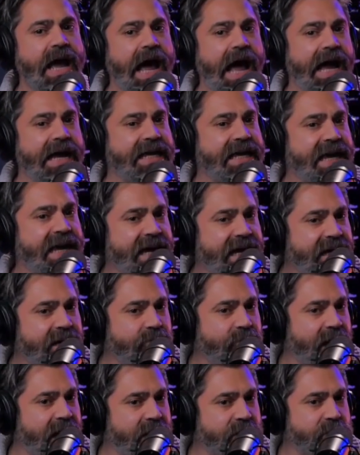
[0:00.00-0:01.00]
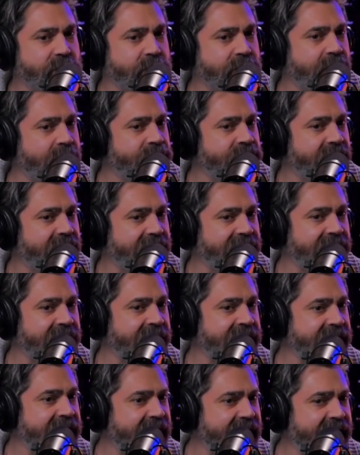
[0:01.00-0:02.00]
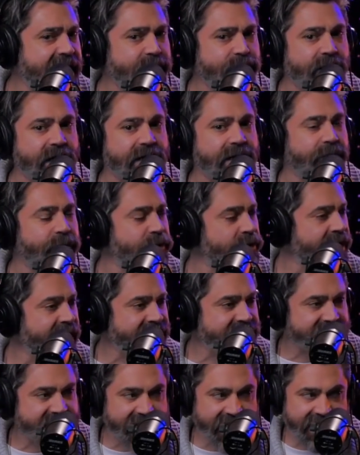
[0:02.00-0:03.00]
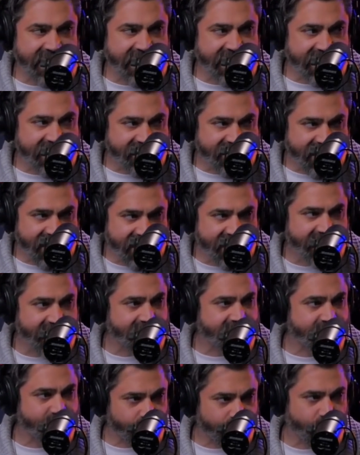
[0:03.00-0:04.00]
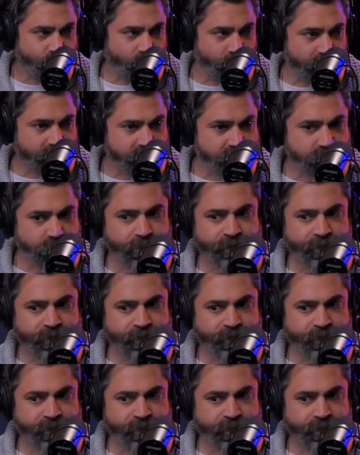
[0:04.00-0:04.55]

I can't imagine them getting any ad money, and they're not selling any tickets, of course.